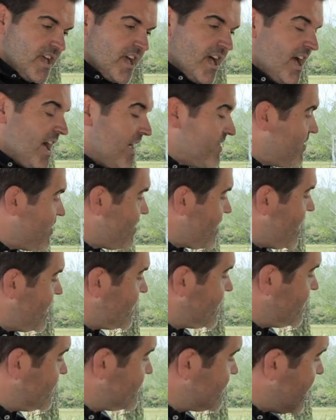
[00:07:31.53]
And
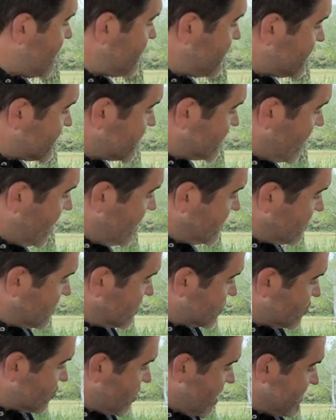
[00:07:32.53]
then down the side, on the
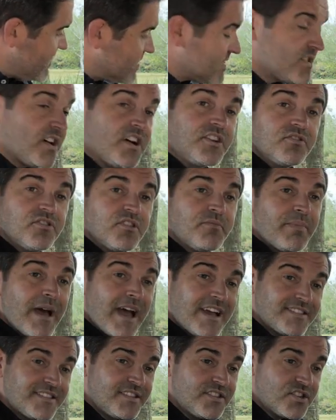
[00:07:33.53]
driver's side, on the
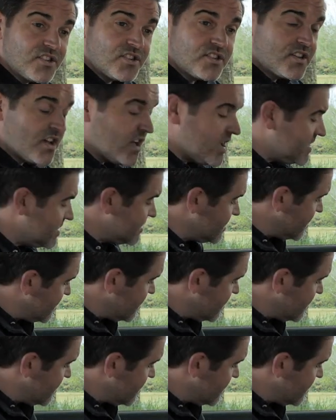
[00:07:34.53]
passenger side,